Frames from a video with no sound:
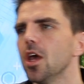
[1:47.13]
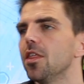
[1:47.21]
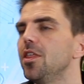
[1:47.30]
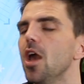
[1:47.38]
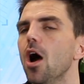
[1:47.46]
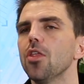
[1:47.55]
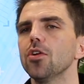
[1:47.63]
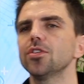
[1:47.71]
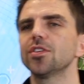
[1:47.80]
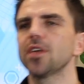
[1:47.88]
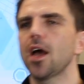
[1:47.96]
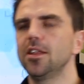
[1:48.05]
the other
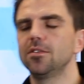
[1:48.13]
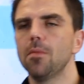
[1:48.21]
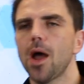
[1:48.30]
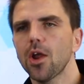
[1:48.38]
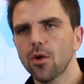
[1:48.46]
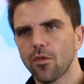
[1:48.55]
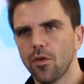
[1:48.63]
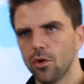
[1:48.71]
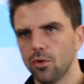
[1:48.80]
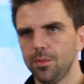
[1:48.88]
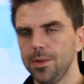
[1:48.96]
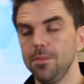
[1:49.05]
side's microphone
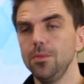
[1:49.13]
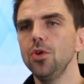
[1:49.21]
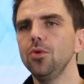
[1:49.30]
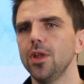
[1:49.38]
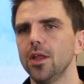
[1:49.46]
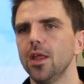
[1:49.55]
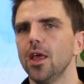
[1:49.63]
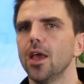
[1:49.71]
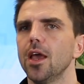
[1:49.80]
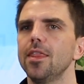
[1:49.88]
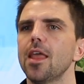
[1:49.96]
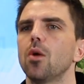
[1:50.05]
would be muted,
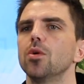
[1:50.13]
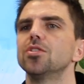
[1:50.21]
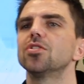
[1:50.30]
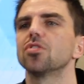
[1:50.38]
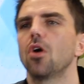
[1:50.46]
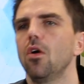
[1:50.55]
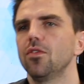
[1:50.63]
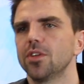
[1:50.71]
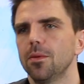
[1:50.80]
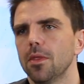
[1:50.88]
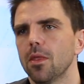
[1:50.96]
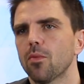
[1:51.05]
and that would solve
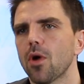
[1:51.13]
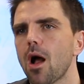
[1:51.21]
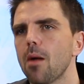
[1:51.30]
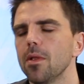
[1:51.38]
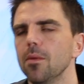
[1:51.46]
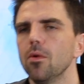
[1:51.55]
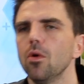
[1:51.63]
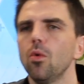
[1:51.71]
some of the problem.